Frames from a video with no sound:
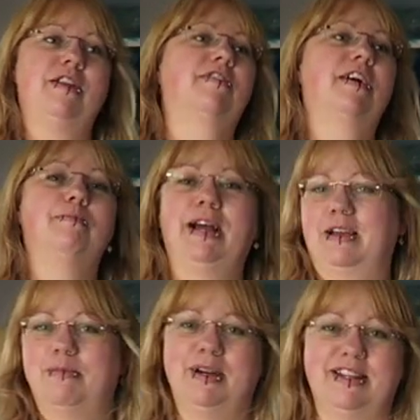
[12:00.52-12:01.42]
will have come
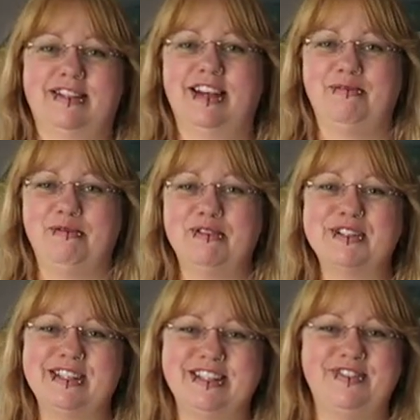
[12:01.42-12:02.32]
back by the time you
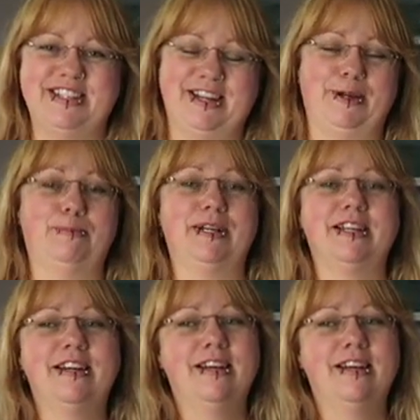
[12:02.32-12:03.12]
watch this video, but